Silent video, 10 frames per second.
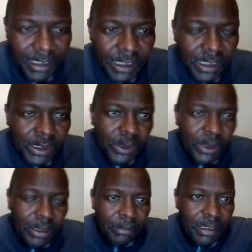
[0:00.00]
So
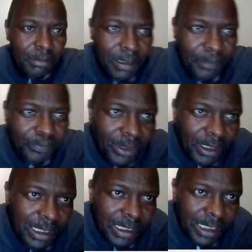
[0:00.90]
remember,
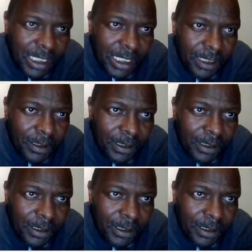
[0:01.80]
it's A,